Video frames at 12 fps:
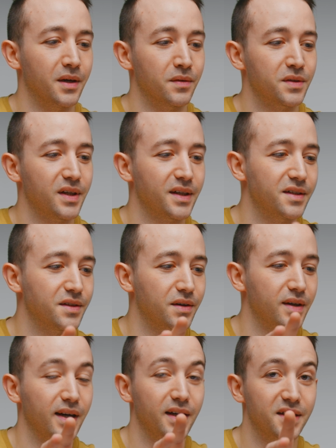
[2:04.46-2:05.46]
it looks like he's
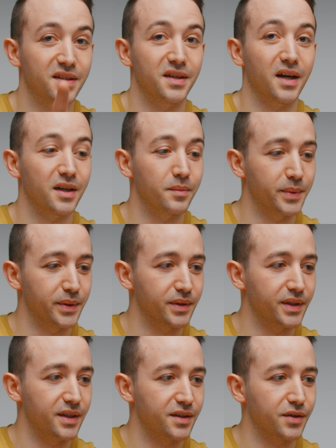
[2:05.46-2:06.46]
got a second build
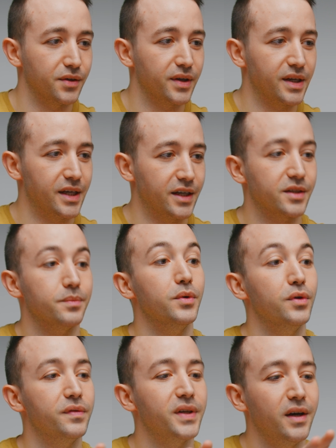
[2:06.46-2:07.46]
here, so he has
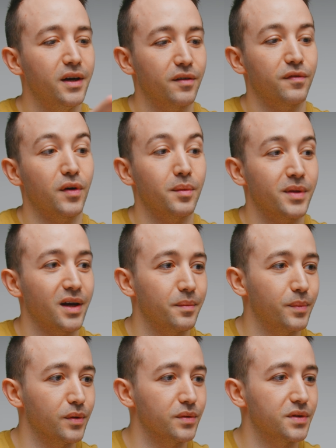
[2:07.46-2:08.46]
moved from that
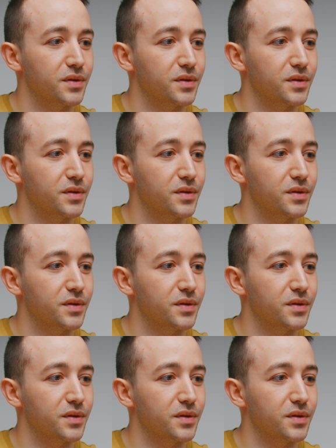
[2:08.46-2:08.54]
build